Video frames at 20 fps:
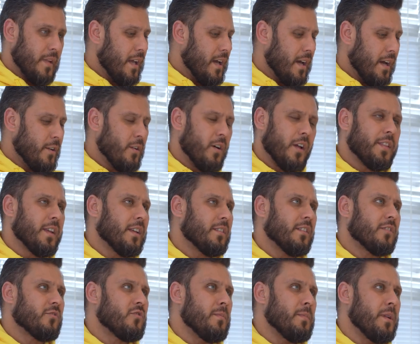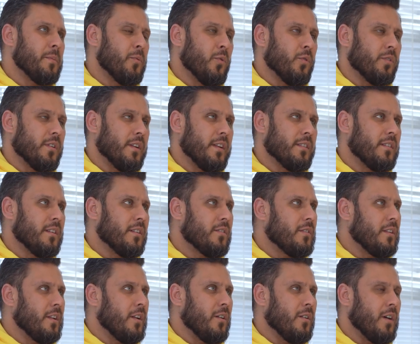Yeah, no, I think it's extremely important.
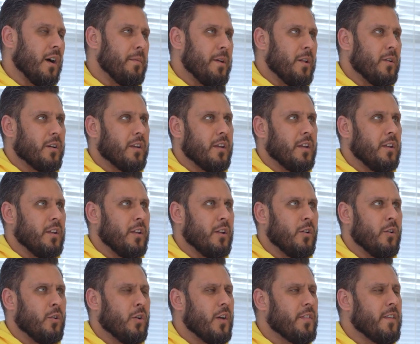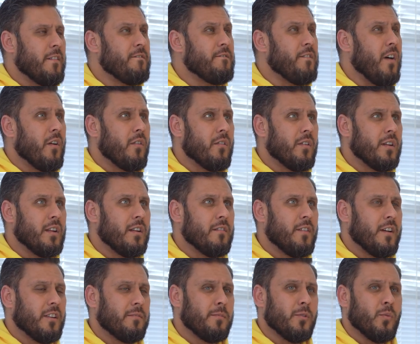Look at the foreign
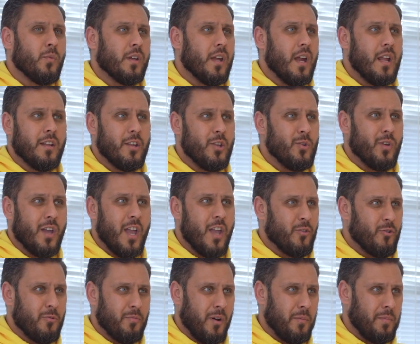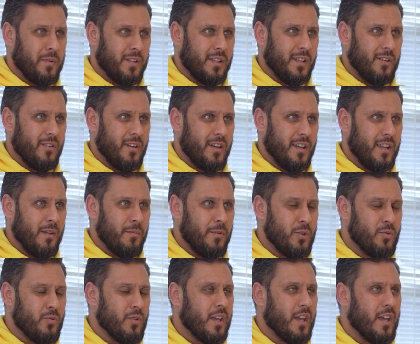investment we're getting in the UK through property, right? I
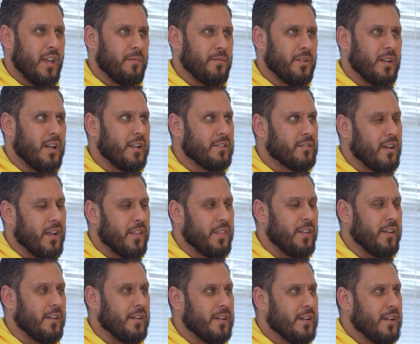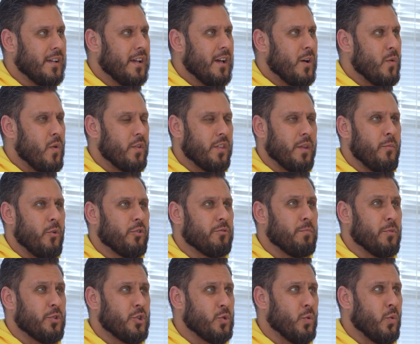mean, UK, alhamdulillah, has got one of the most
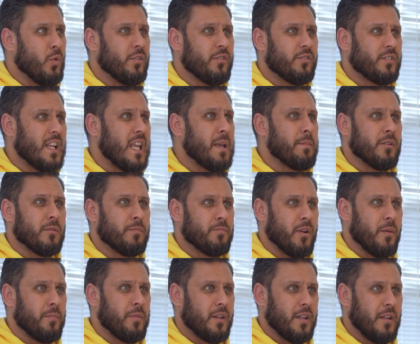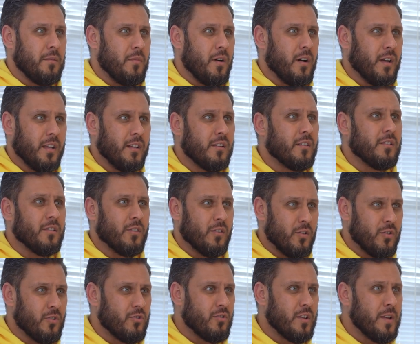mature and stable property markets in the
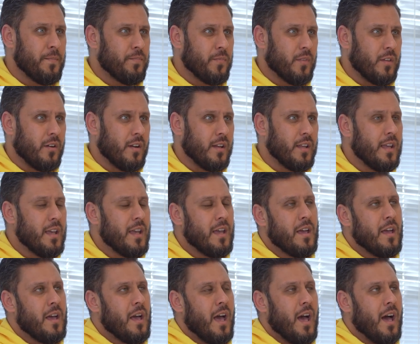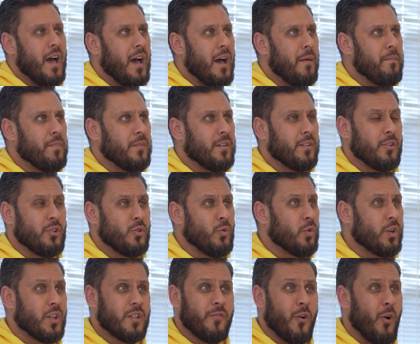country, right? There's a
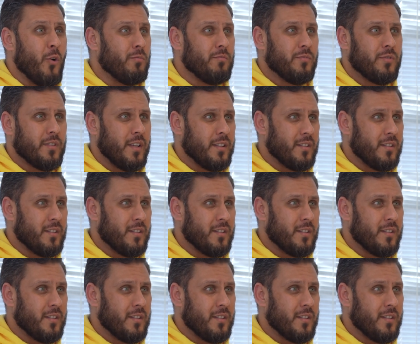shortage of homes.